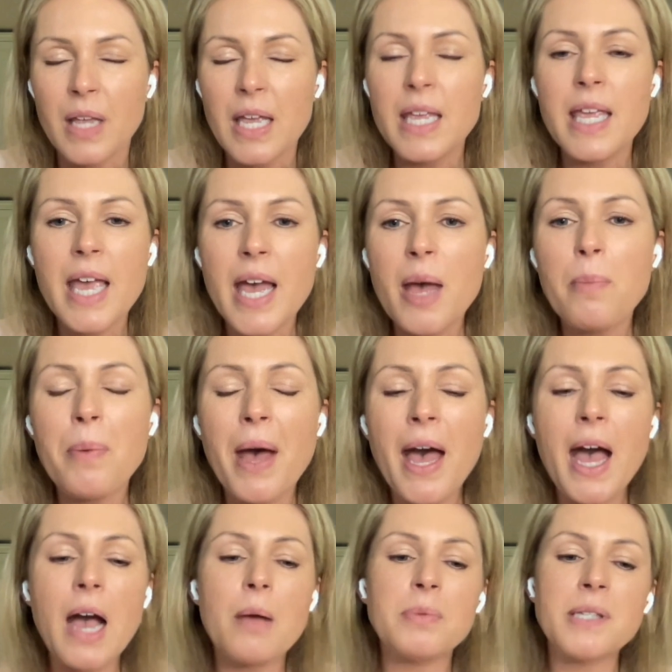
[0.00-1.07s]
Yeah,
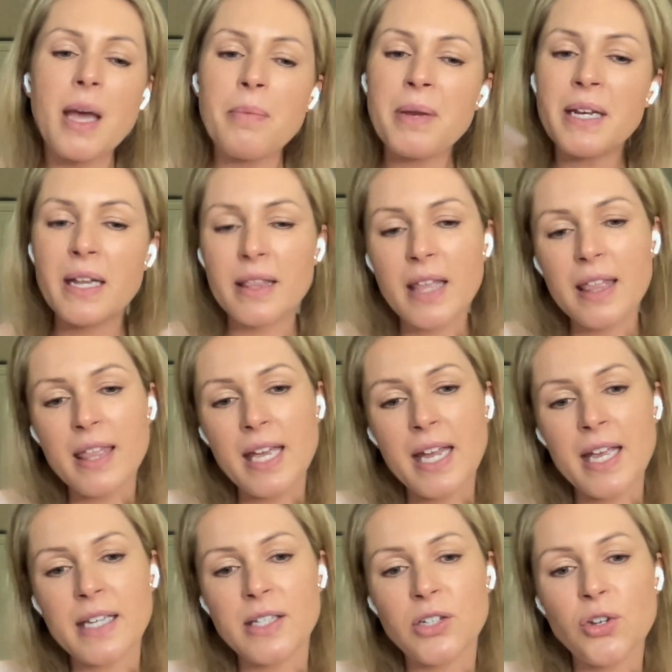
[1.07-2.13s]
perhaps. I mean, the thing
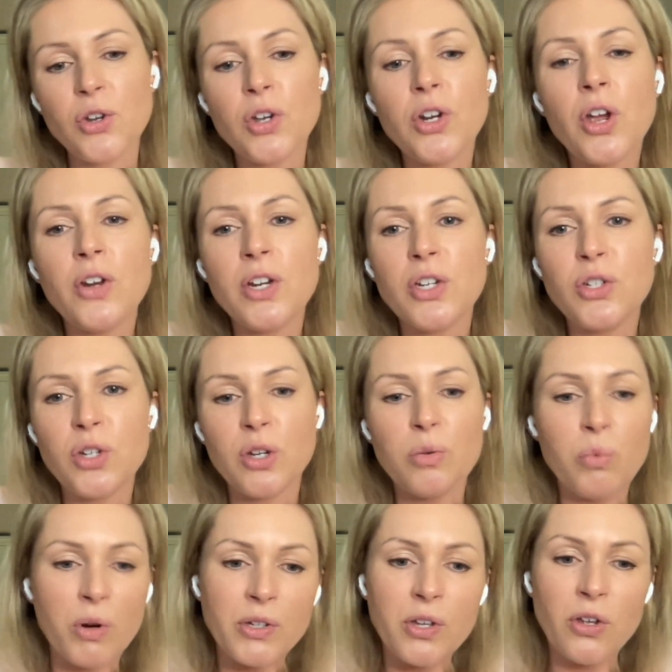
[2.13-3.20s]
is, you can only do
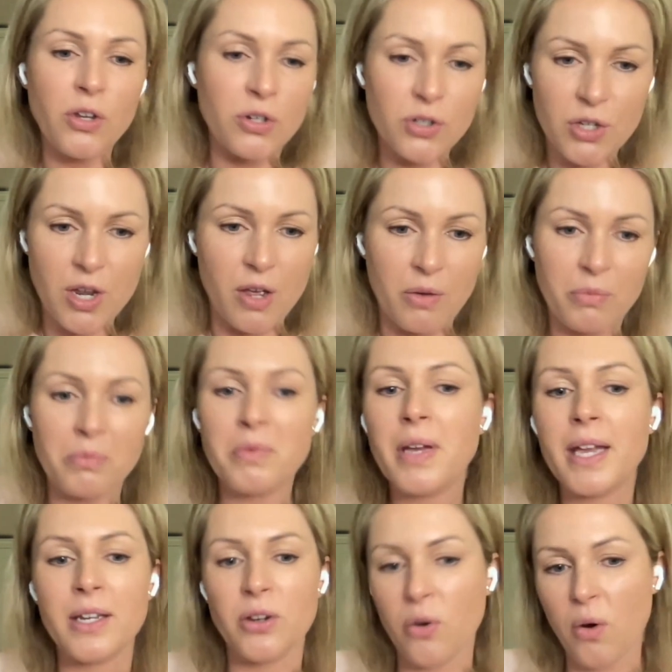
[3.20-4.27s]
what you can do
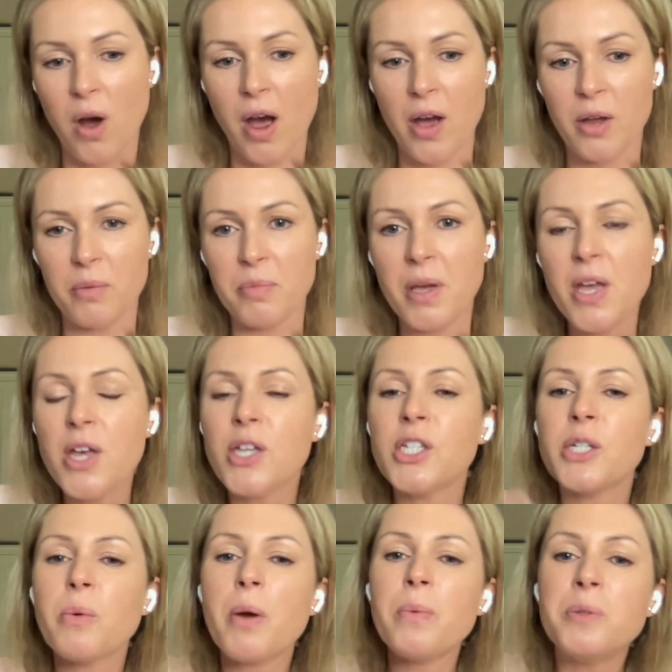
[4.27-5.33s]
in your home.
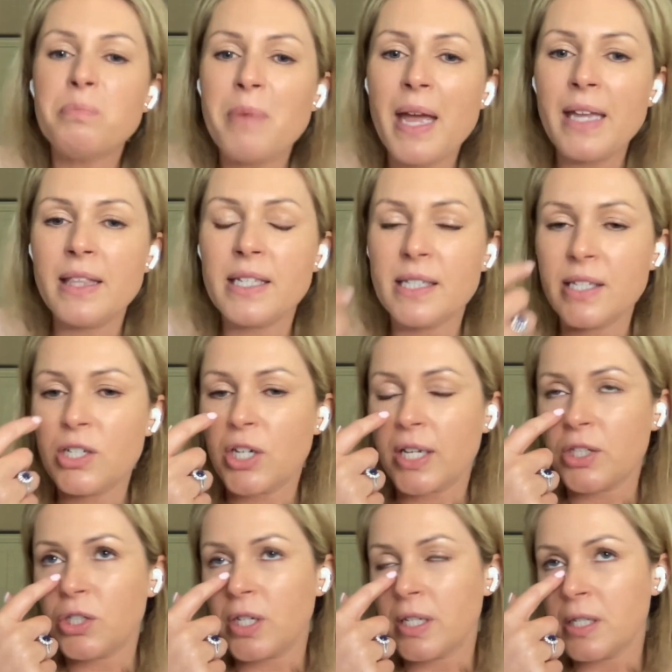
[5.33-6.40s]
So I would make the
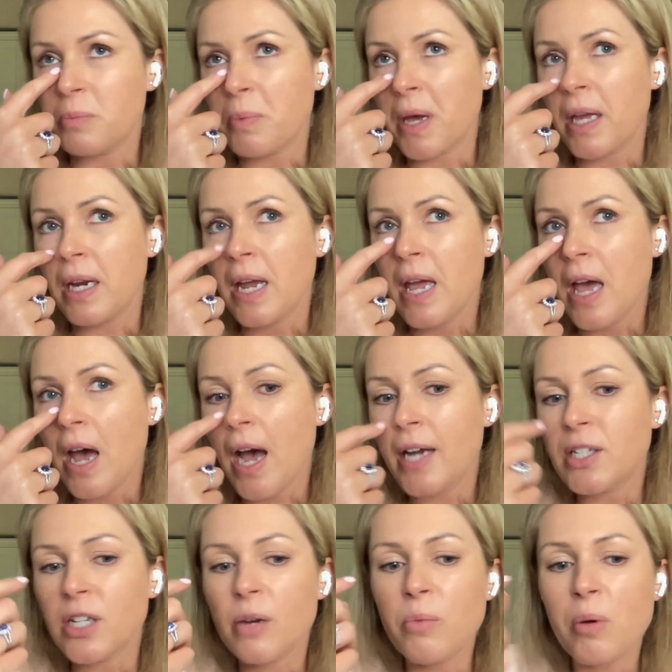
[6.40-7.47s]
suggestions, but I
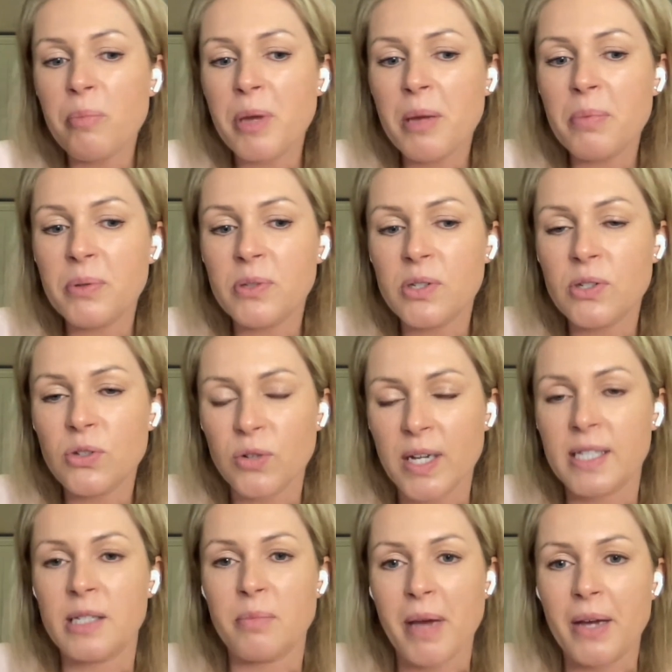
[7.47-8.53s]
don't want people to
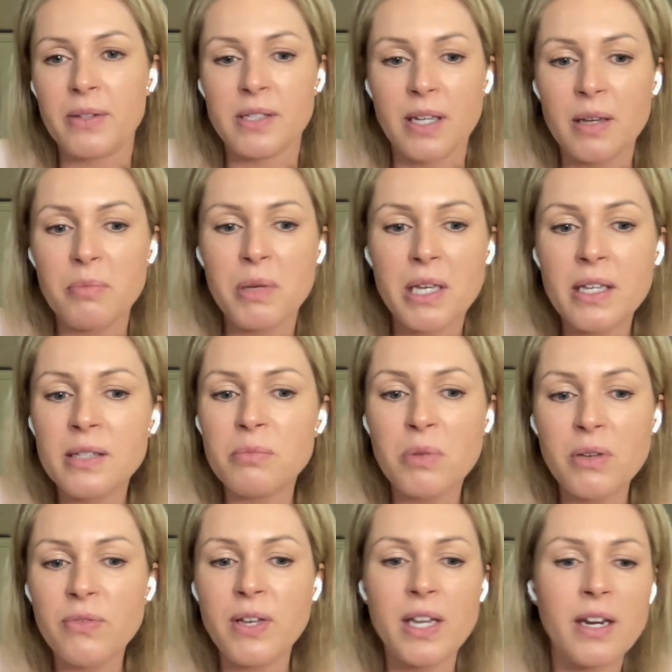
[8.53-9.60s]
stress about it, because
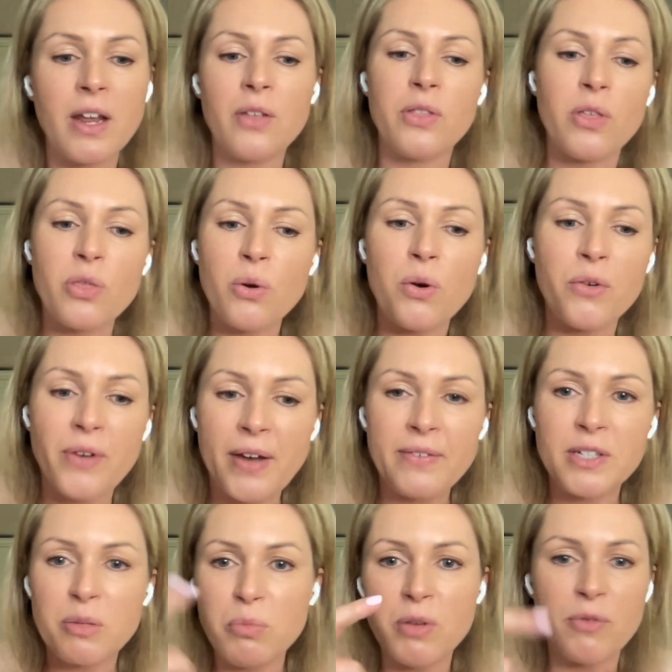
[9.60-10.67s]
moving, the thought of
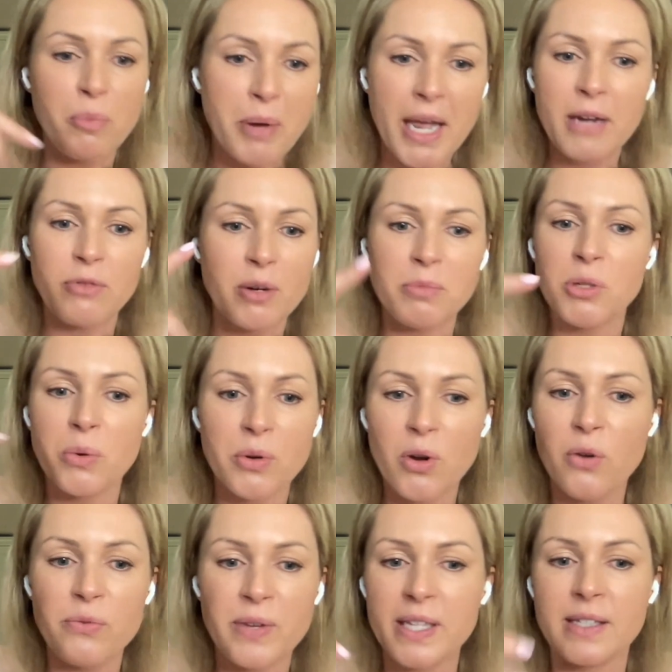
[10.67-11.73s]
having to move a playroom to an
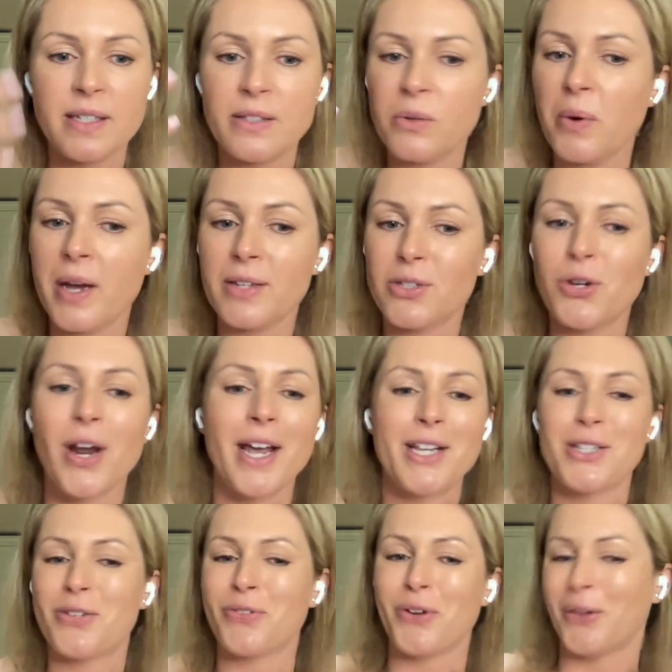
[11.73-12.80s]
office is quite
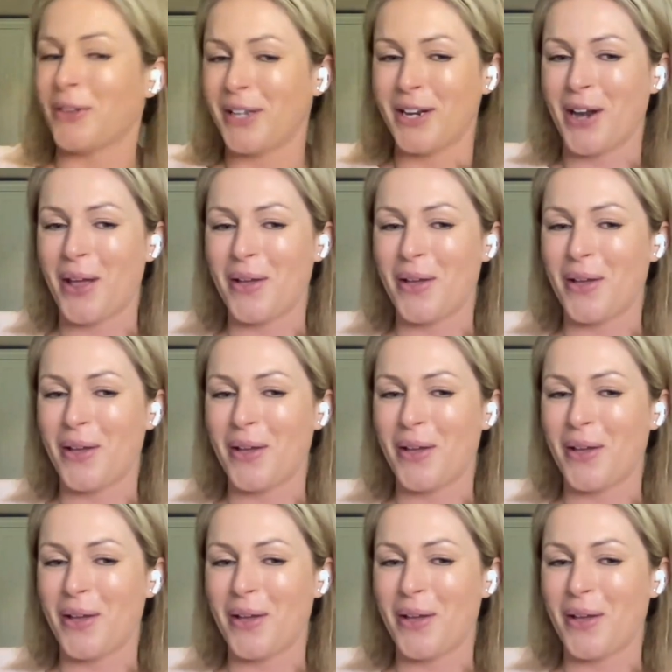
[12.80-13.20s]
stressful.